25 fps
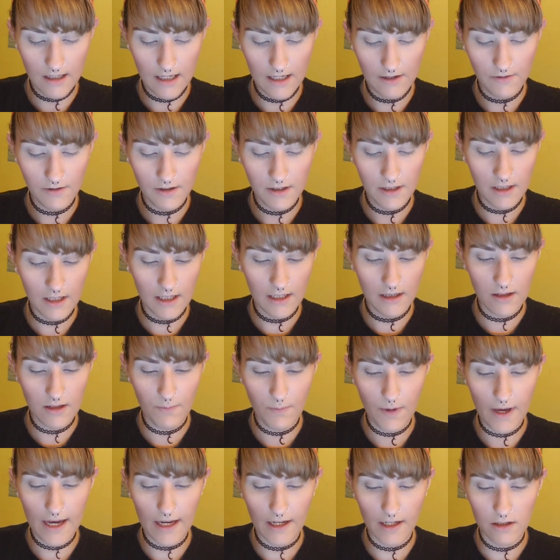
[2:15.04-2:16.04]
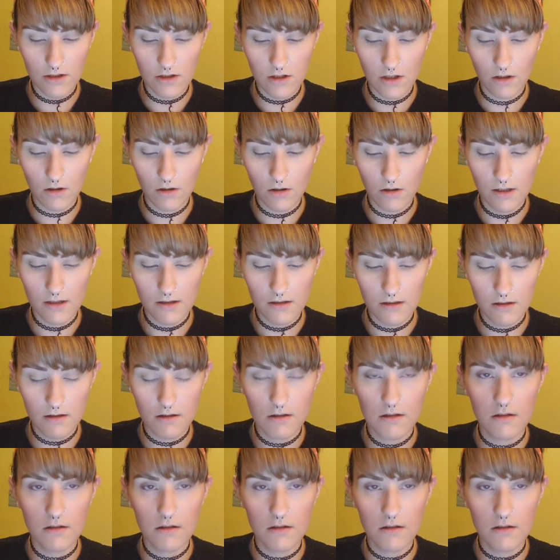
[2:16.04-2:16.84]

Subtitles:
I really like the packaging on this.